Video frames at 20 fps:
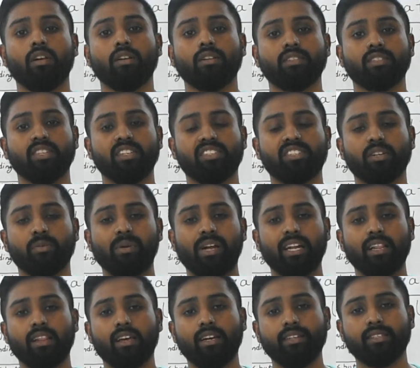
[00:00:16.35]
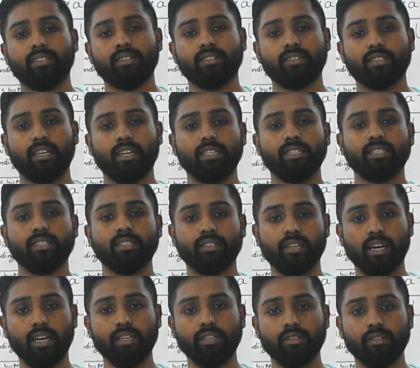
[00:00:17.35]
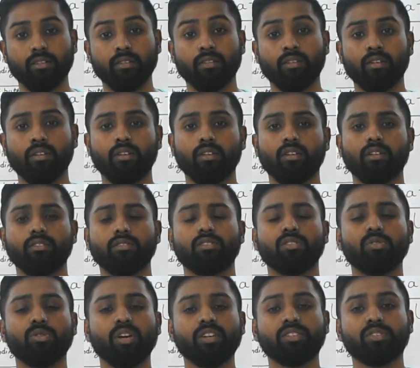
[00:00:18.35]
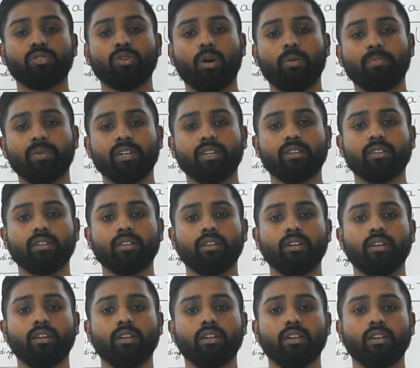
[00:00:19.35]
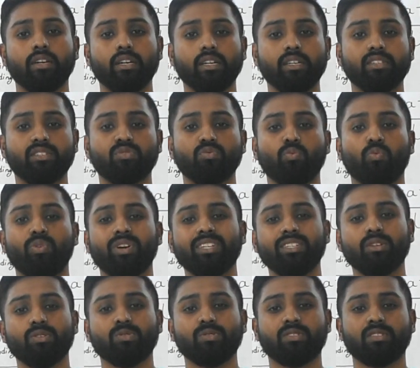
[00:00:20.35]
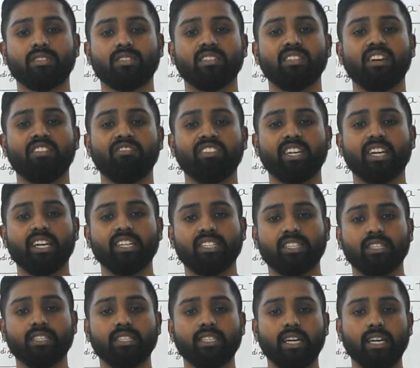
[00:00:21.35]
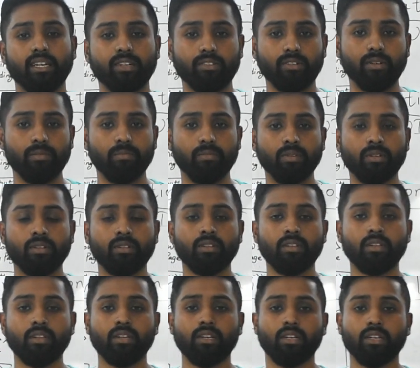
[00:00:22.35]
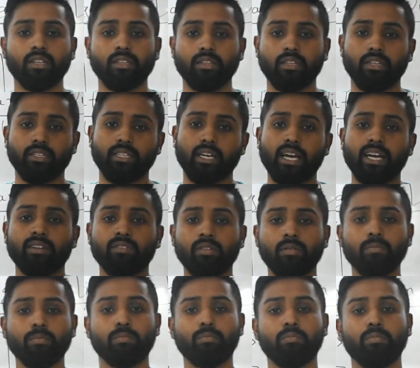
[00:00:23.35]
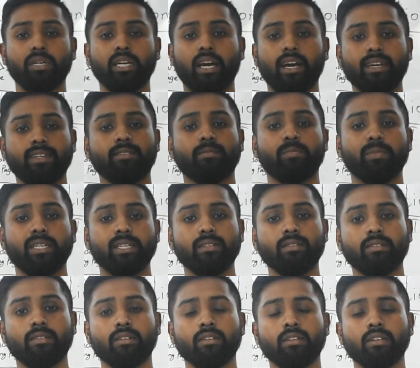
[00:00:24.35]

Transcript: System Analysis and Design. Today's topic is Windows Navigation Diagram. The diagram behind me